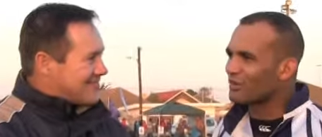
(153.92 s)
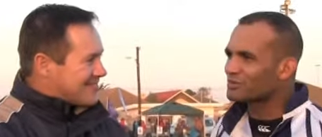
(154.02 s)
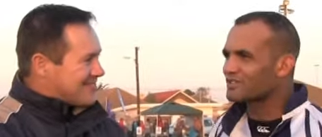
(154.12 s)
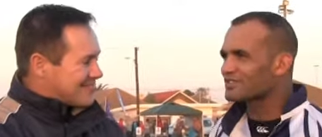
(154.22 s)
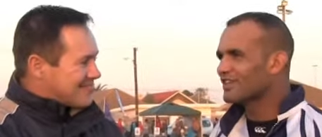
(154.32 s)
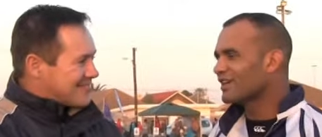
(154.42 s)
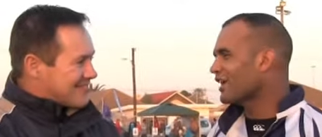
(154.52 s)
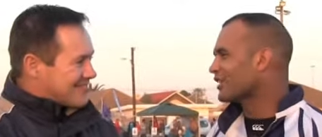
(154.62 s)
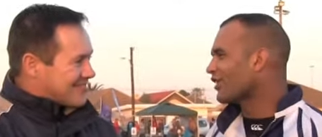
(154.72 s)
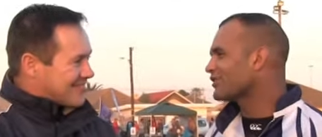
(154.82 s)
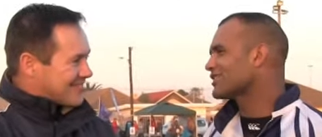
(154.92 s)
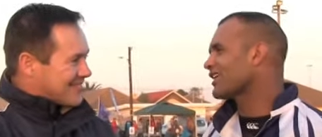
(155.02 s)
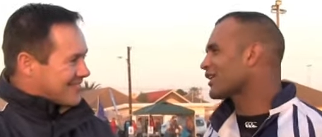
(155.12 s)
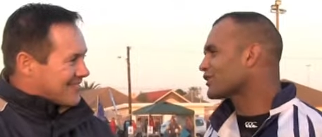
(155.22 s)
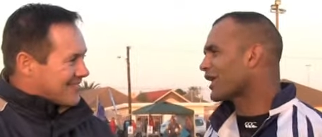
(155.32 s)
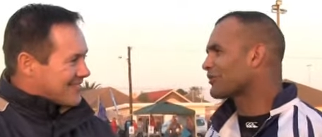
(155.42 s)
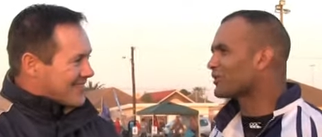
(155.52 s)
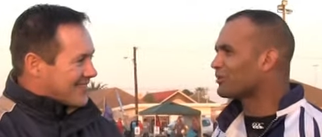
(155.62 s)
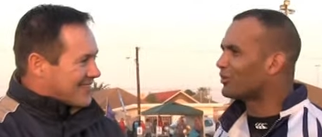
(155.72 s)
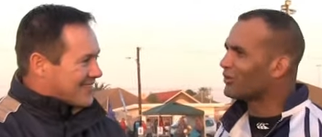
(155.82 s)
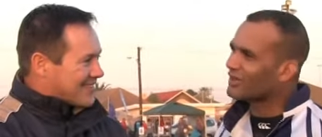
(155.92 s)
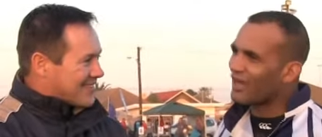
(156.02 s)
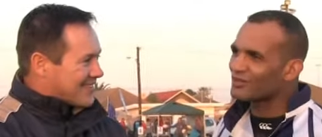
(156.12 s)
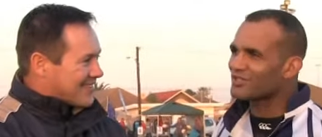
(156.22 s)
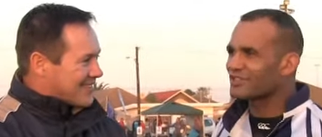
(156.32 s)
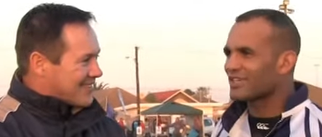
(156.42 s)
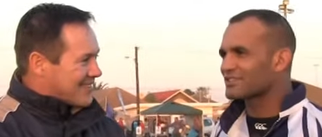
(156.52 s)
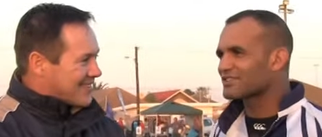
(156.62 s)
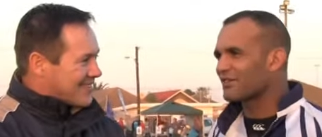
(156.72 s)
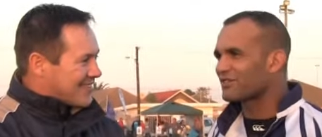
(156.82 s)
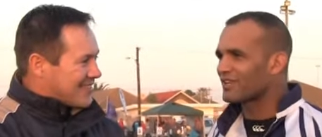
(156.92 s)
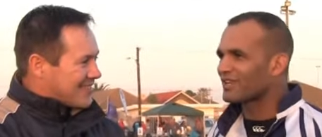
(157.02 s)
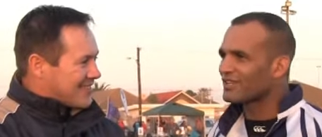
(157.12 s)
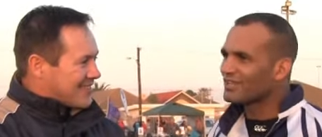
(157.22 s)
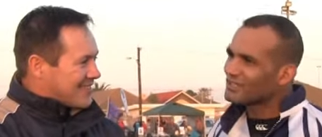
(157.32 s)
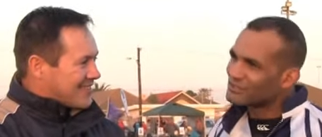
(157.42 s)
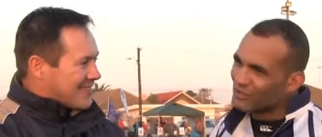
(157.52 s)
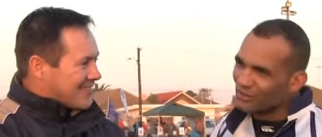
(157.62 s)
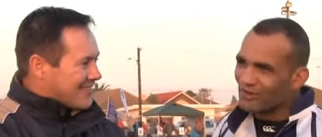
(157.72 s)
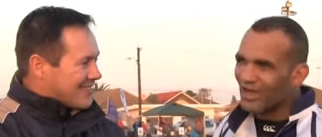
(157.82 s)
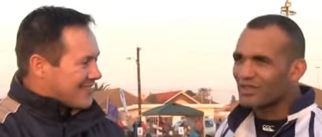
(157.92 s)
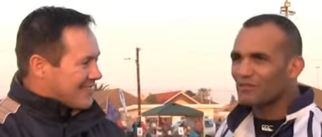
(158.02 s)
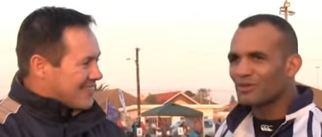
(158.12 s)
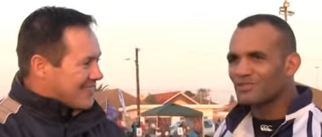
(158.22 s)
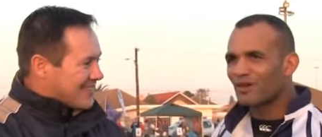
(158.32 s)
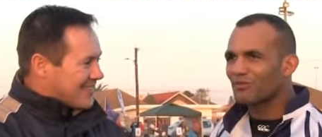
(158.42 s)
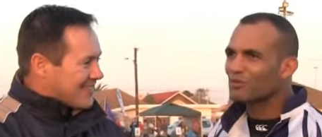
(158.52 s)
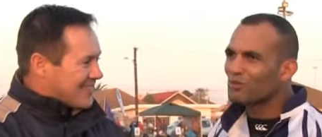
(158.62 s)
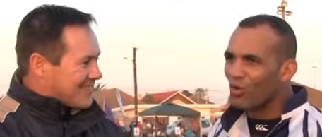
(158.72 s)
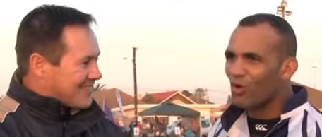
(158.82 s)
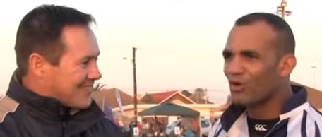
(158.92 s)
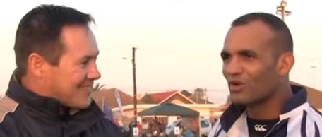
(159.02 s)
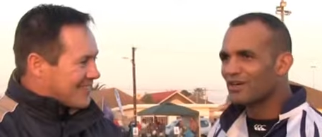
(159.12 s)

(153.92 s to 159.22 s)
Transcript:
Speaker 1: options, and obviously I like to run with the ball, counter attacks and stuff like that. So if I can bring something more